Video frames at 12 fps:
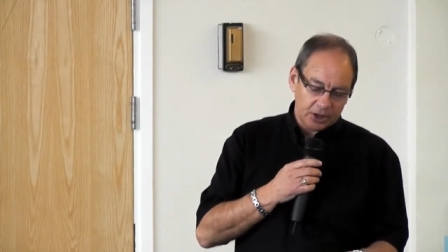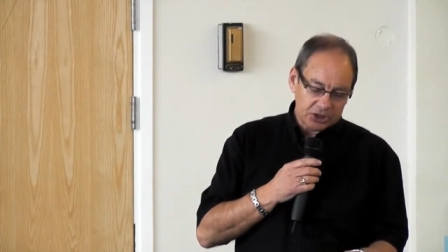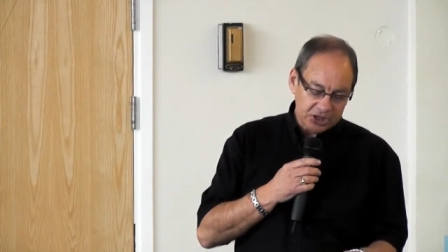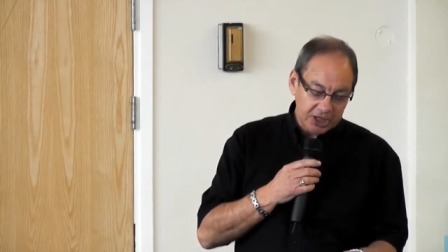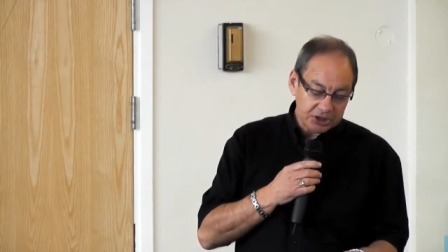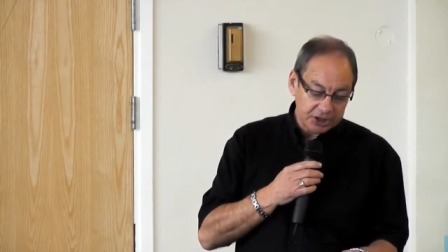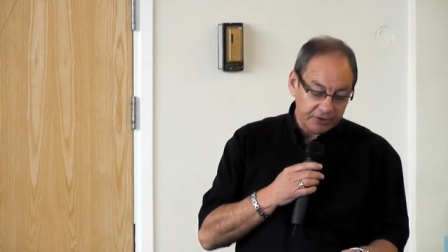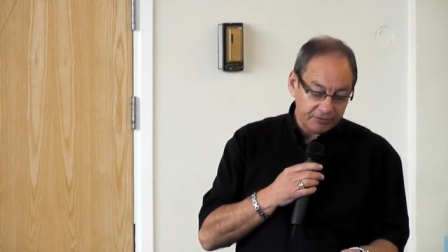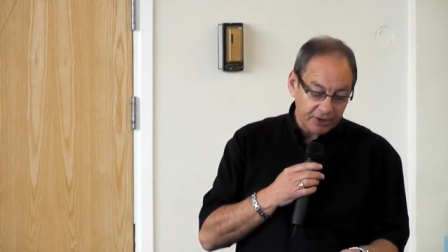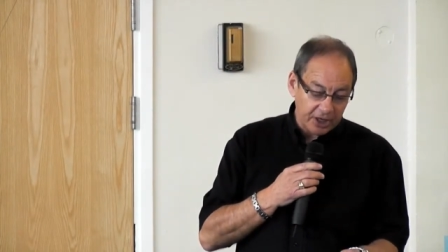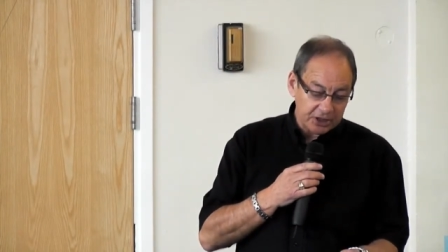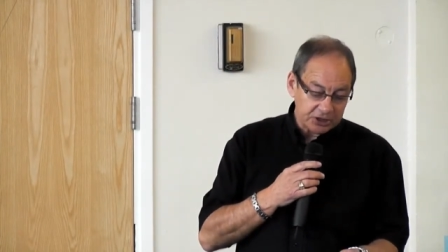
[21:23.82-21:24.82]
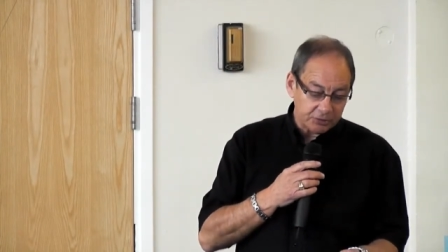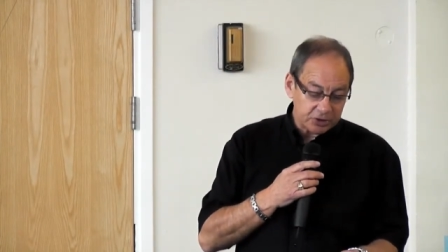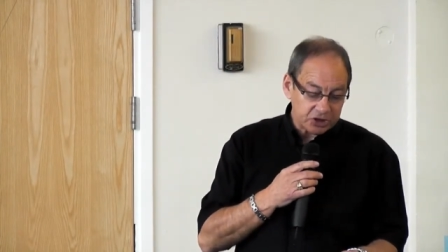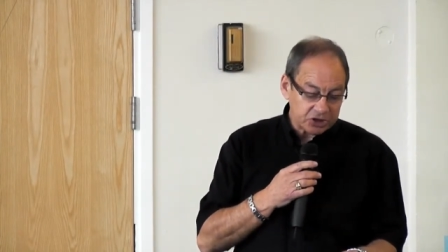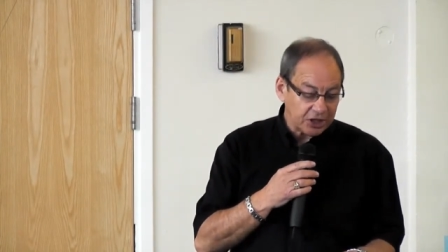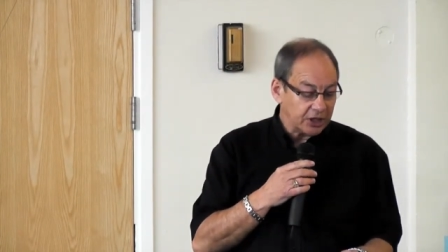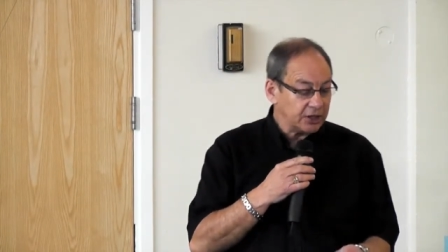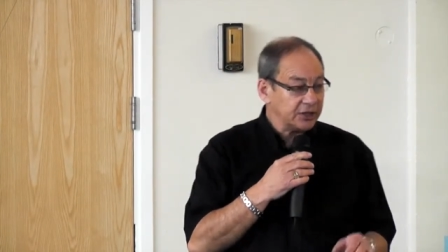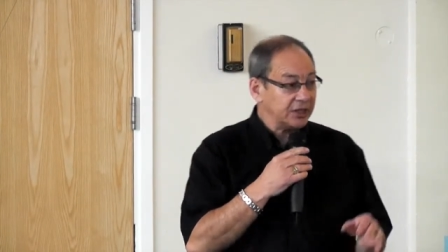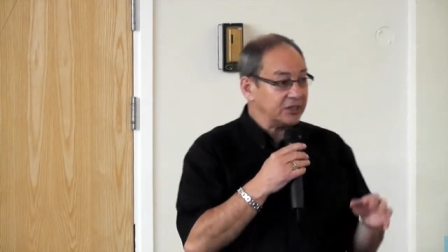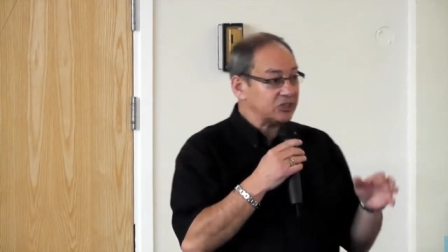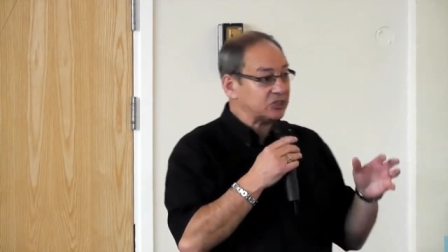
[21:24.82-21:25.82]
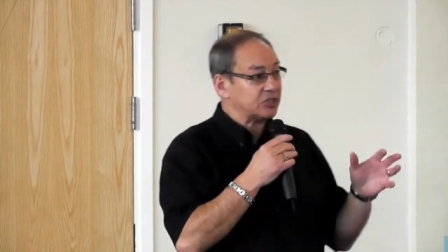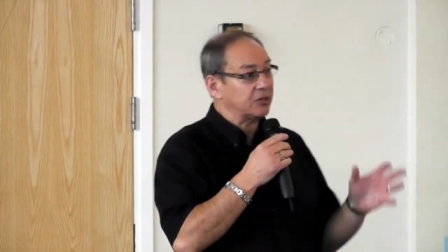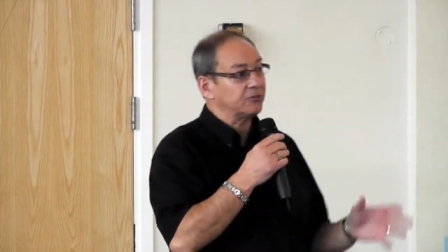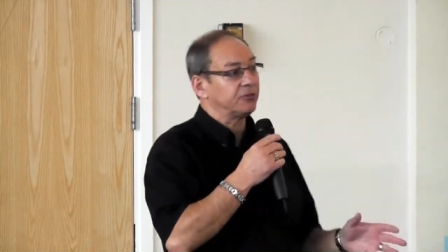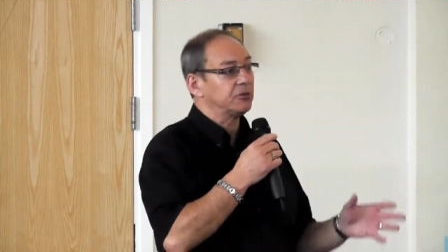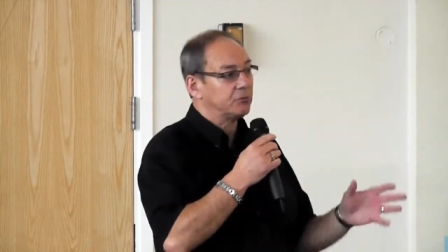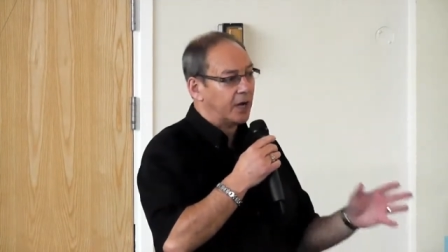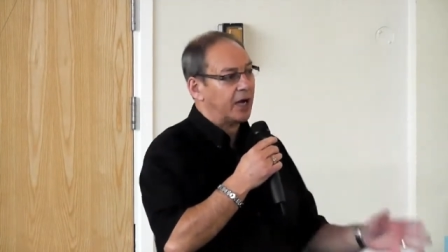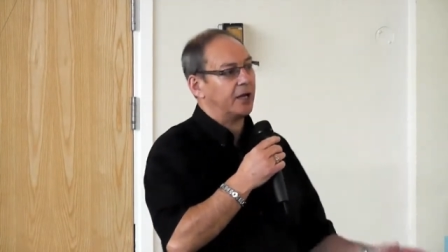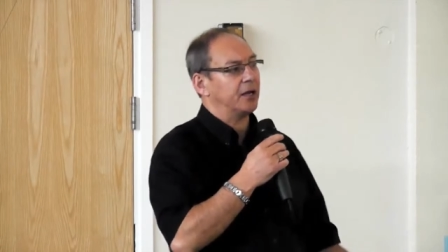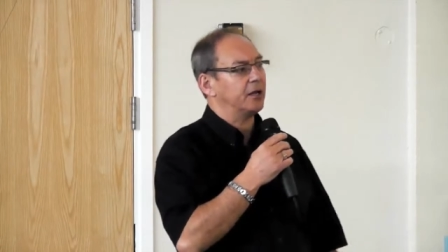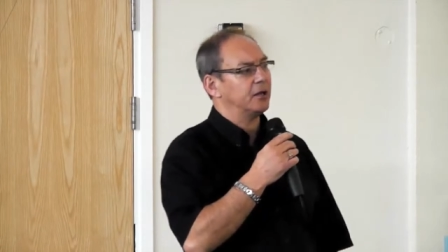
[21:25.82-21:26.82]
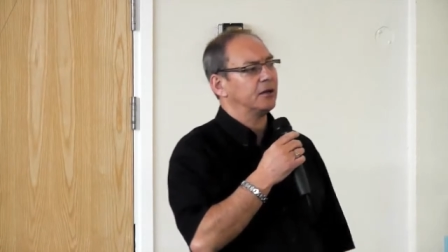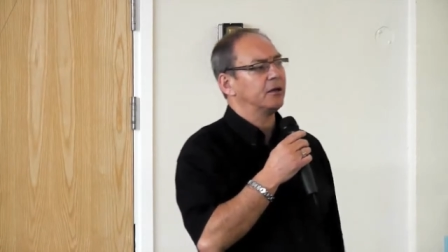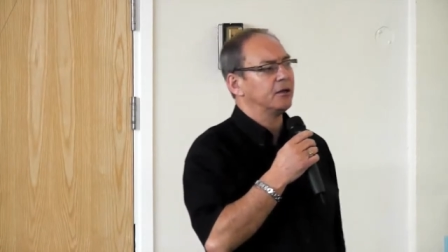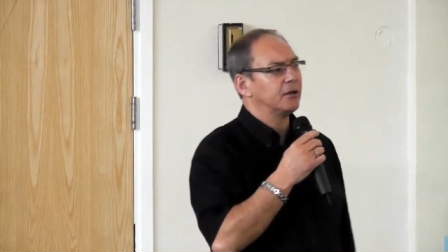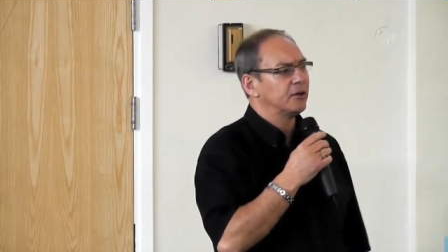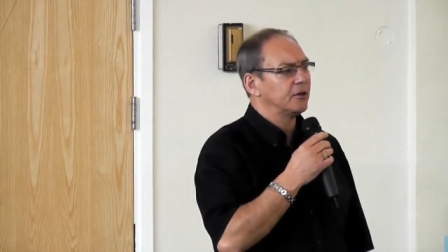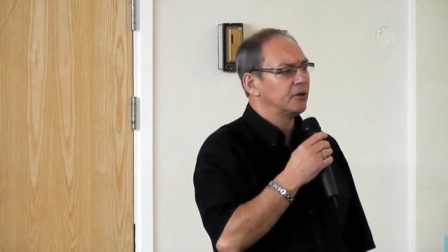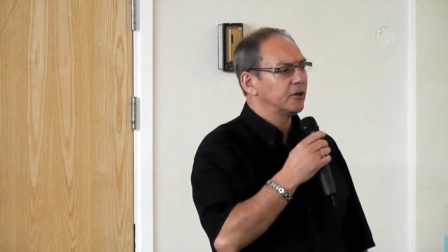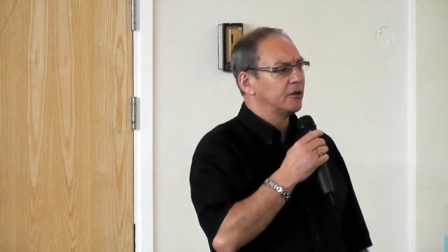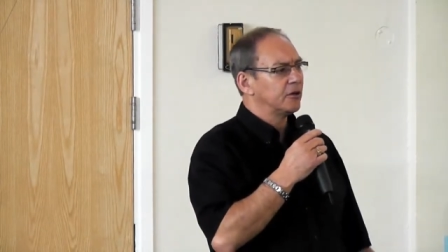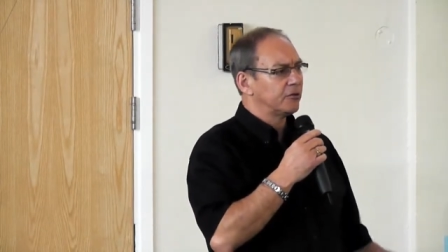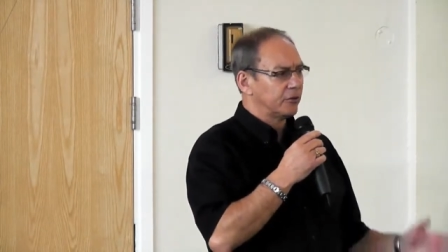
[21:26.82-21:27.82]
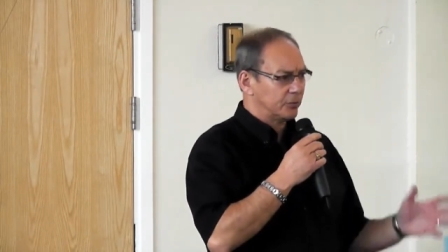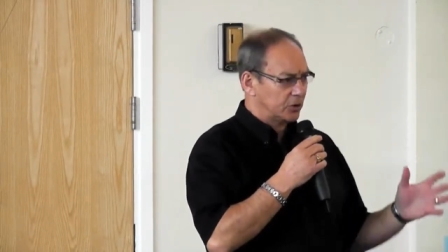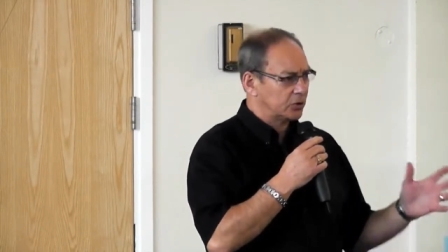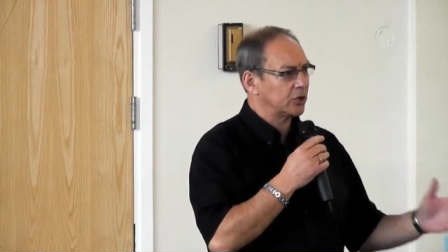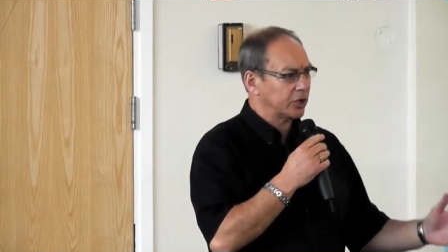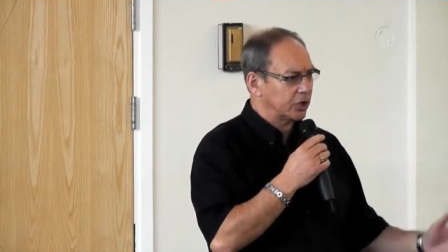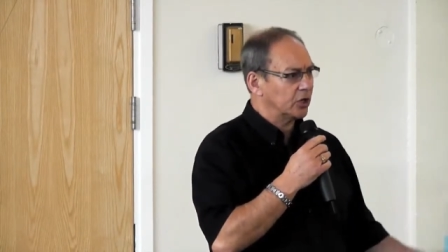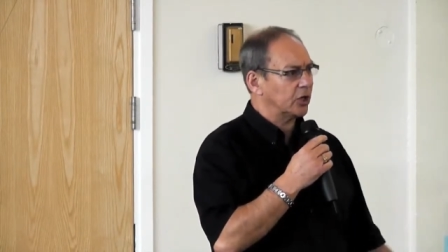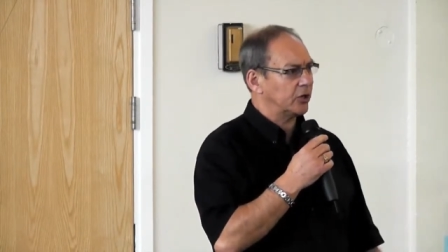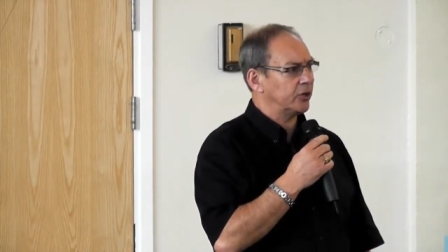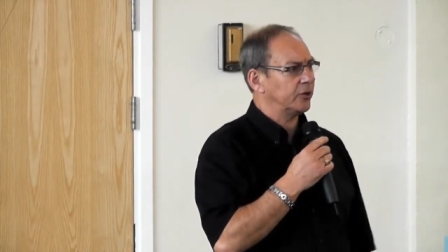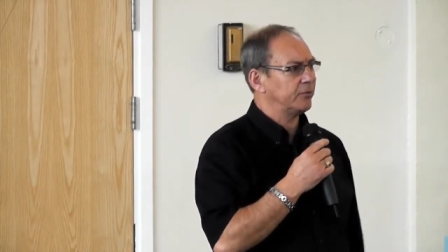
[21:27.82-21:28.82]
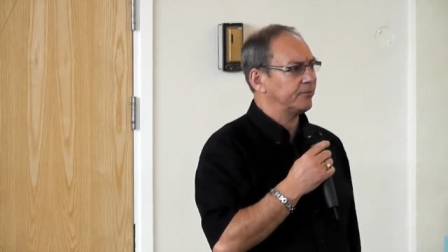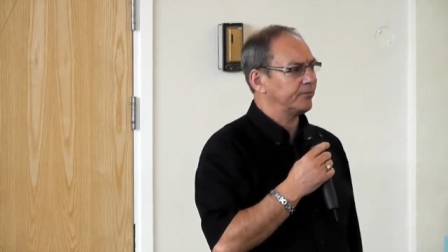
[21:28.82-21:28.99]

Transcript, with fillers: Essentially, friends, it was shielding sinful man from a holy God.